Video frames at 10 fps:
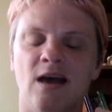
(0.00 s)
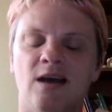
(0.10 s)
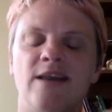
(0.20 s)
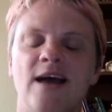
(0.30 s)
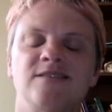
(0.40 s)

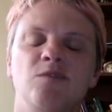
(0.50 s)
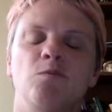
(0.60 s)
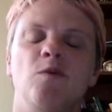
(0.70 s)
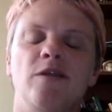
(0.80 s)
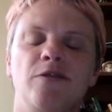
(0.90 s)
connected
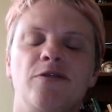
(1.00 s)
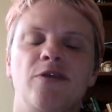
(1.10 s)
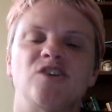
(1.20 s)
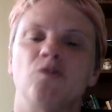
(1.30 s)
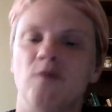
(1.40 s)
with
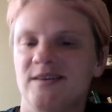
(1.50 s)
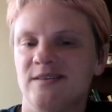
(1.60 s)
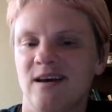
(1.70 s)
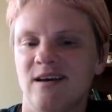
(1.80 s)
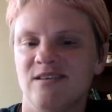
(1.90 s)

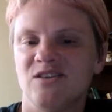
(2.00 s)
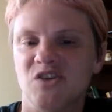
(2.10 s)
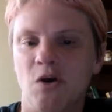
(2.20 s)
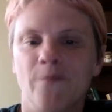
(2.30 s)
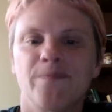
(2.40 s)
Teresa.
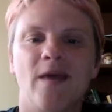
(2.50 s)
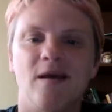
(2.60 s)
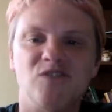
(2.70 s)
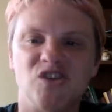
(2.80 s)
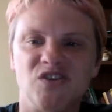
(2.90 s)
So
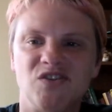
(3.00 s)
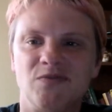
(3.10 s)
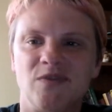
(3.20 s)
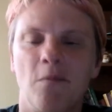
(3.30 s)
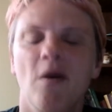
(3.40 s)
I'm just
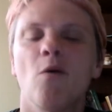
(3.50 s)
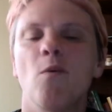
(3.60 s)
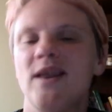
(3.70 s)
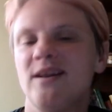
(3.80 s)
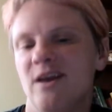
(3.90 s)

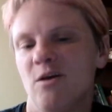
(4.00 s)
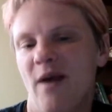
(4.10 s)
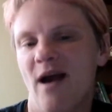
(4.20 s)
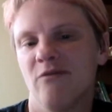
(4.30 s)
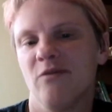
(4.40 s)
waiting to hear
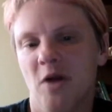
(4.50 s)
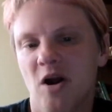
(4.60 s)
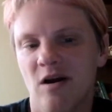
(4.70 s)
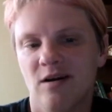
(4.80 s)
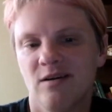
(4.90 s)
back from
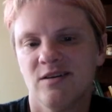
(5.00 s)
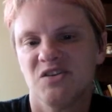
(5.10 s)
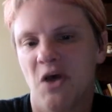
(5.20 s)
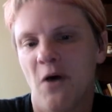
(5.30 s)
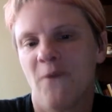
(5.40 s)
her.
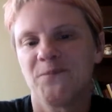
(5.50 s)
So